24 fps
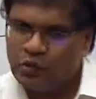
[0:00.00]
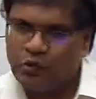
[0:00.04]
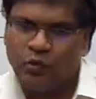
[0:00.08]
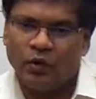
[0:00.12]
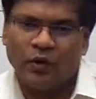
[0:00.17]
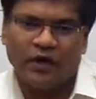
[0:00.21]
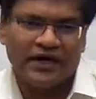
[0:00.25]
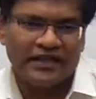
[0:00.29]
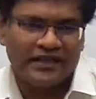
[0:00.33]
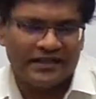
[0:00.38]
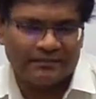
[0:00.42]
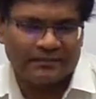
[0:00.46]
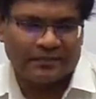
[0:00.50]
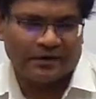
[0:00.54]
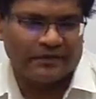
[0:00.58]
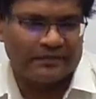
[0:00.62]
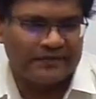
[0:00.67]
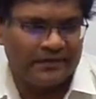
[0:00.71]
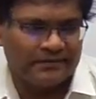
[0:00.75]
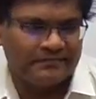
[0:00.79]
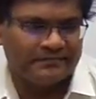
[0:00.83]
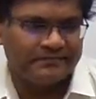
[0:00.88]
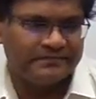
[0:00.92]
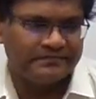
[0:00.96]
what is the
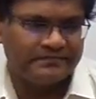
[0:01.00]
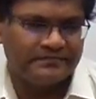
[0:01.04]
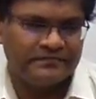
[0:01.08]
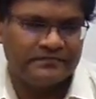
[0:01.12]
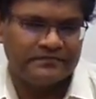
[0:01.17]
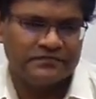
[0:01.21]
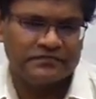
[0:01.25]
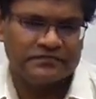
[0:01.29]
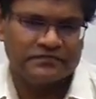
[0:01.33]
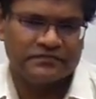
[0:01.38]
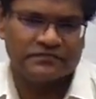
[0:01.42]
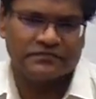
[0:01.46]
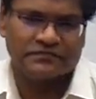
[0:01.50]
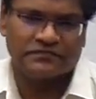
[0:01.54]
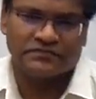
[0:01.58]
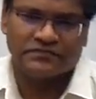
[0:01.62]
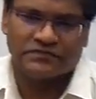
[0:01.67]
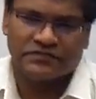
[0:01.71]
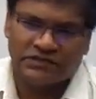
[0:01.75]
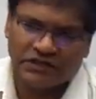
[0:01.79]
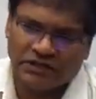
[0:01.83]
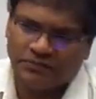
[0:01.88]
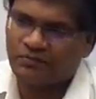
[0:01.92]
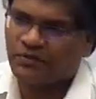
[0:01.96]
problem?
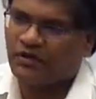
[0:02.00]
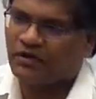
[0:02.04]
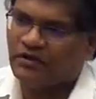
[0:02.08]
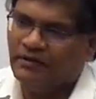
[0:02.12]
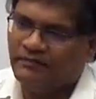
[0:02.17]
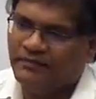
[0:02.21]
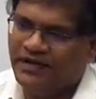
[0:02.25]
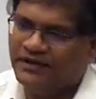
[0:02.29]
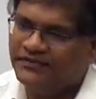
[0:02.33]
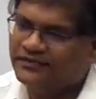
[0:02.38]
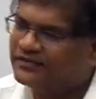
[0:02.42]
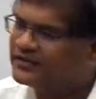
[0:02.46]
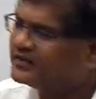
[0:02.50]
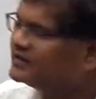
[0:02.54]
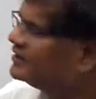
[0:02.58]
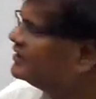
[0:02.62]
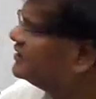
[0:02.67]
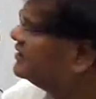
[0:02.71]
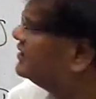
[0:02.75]
The problem is,